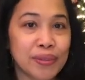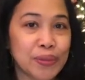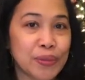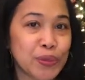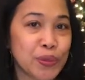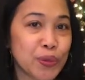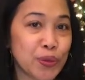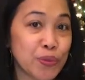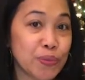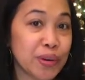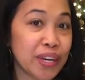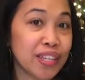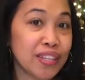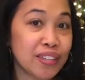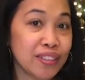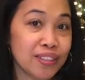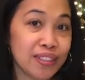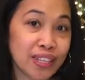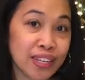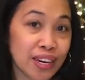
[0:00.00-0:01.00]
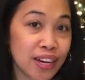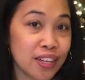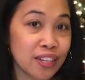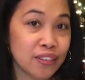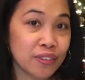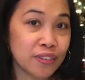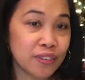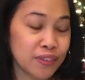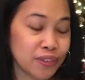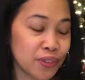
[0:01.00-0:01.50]
suman in
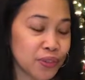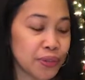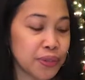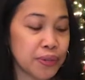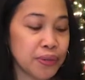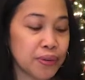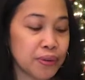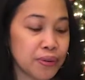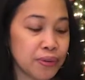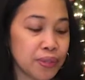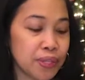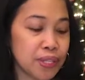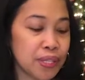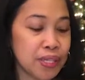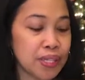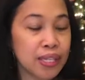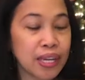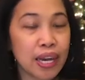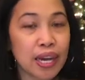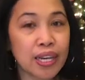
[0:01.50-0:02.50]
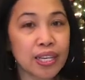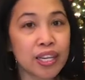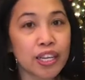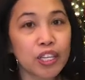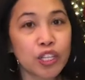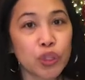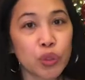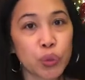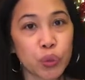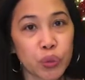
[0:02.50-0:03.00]
Tagalog. So this is guys, I
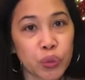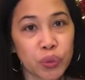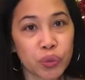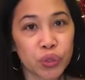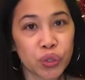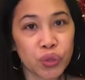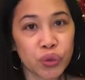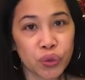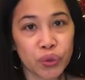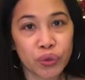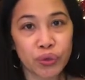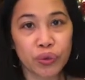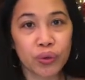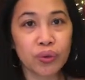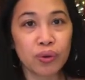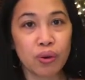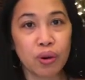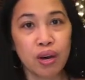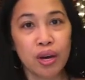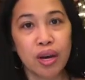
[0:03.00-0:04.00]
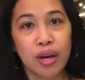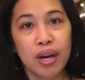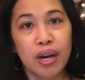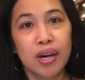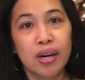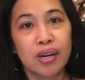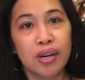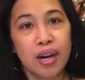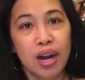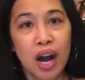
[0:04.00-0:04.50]
need to show you
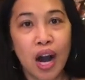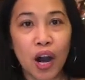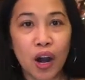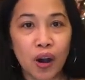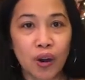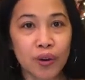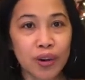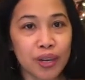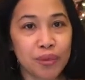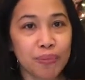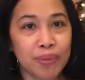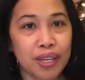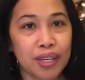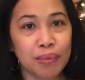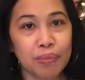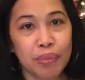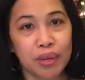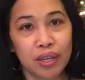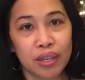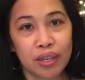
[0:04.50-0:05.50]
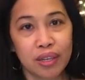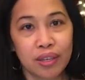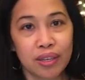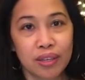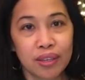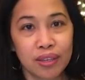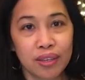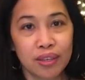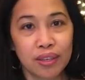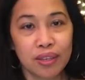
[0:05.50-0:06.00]
how I make my
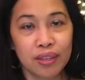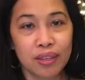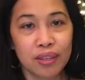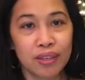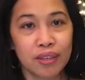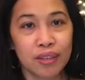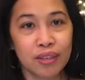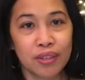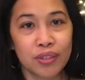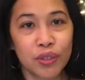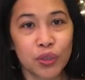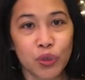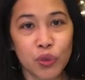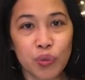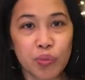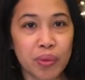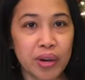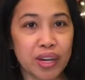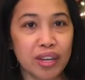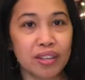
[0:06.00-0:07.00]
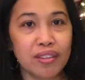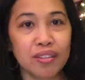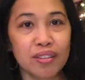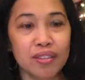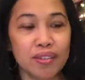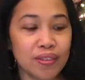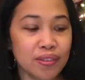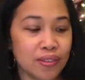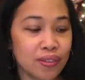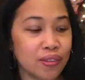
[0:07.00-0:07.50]
suman.
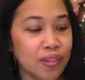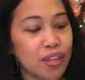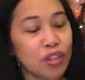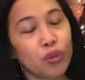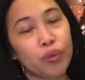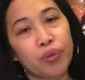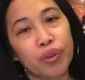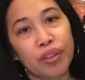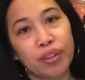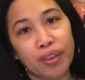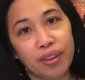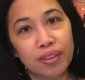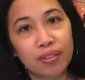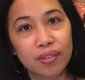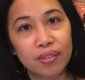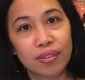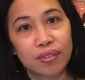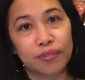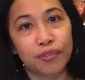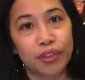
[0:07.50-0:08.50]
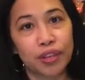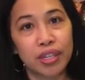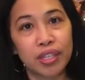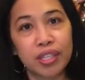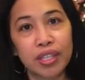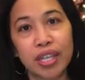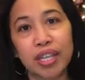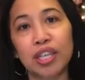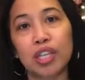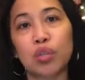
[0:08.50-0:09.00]
This is the ingredients.
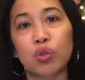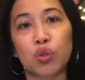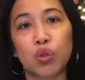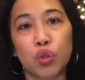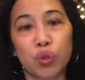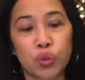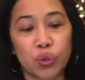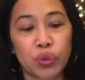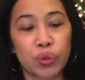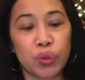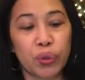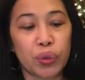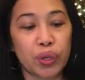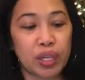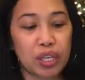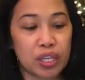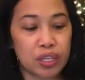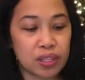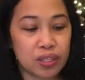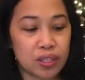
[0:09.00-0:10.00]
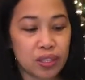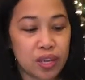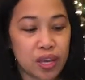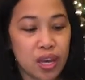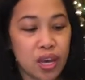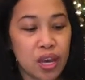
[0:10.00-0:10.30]
First, I need to show you is